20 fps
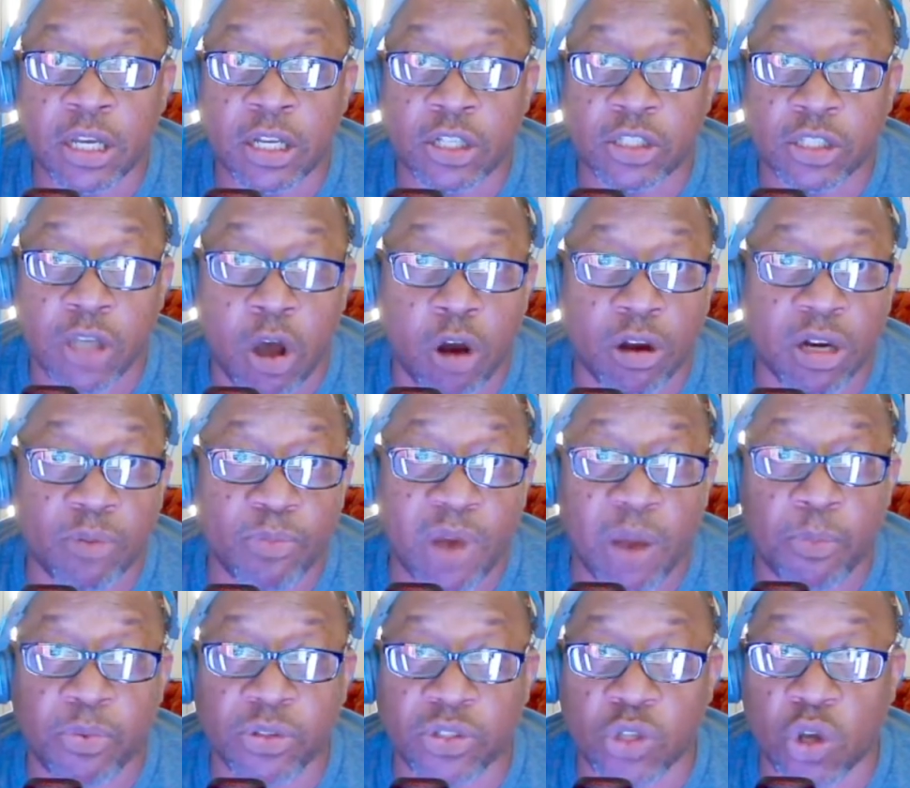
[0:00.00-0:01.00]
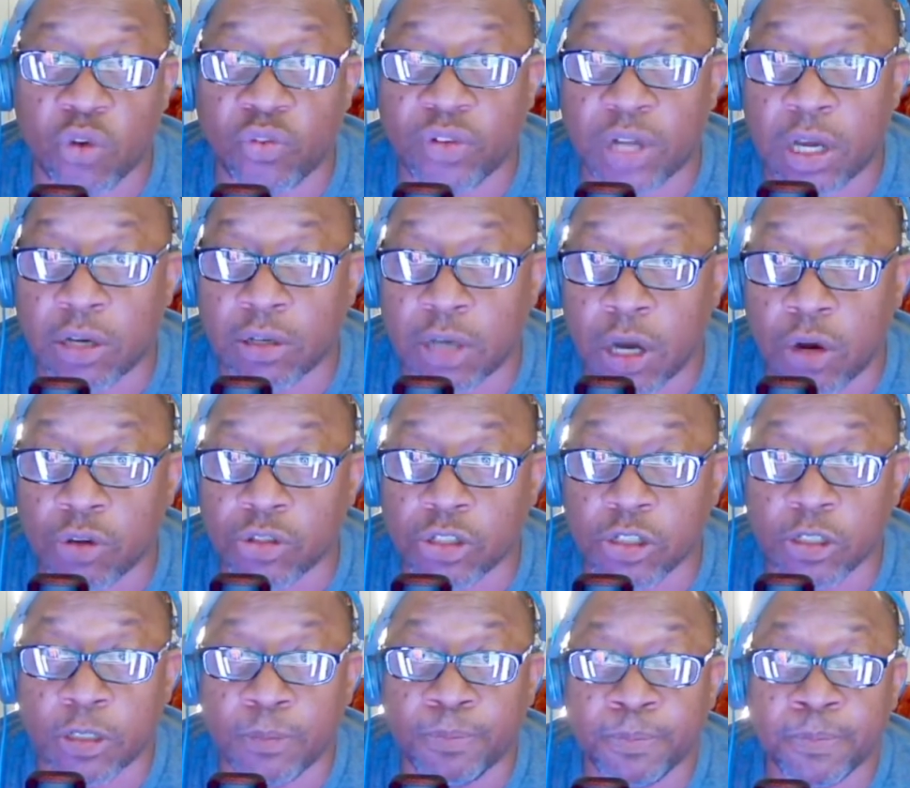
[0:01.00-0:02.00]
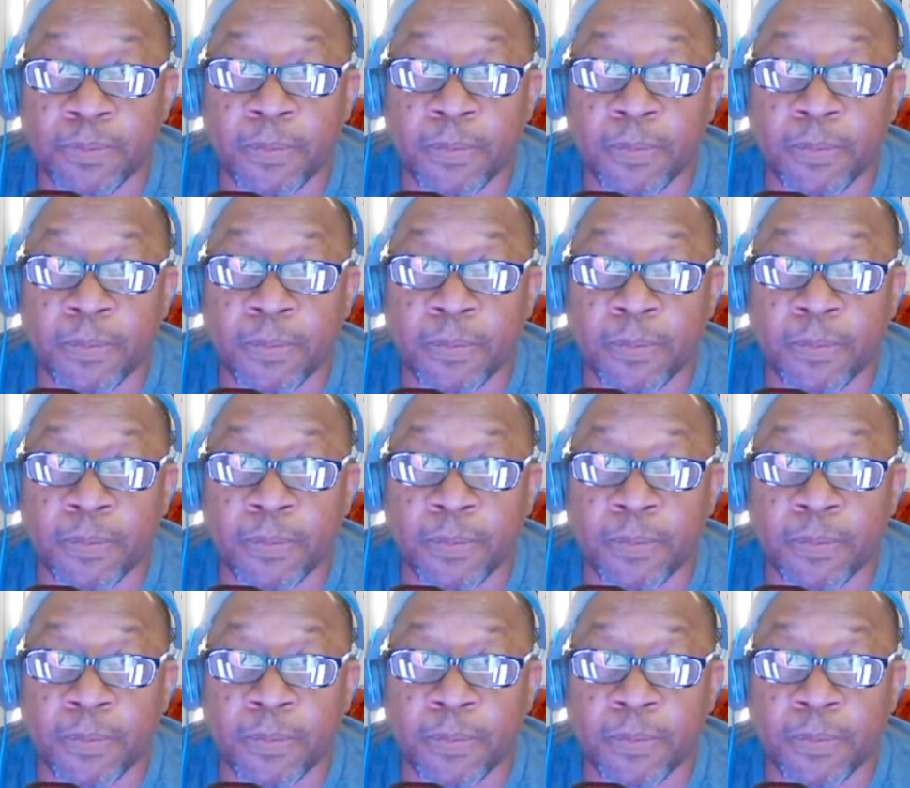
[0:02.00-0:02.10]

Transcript: talking about preserving our culture